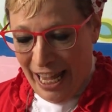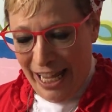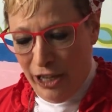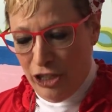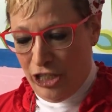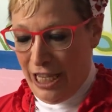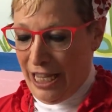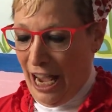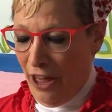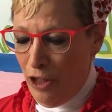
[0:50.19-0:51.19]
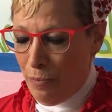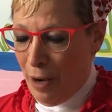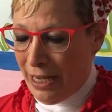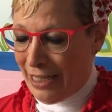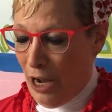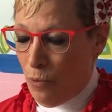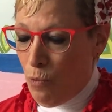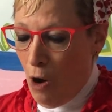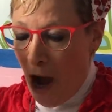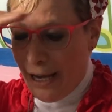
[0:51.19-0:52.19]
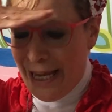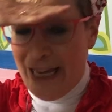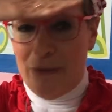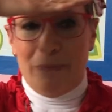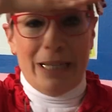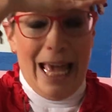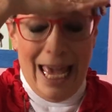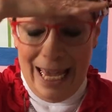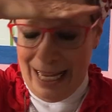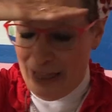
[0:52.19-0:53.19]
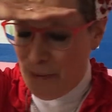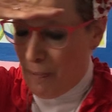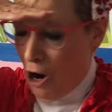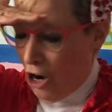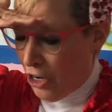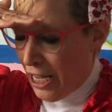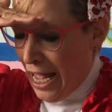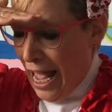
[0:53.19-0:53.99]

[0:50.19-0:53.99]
It could see the other bugs out walking and playing in the park,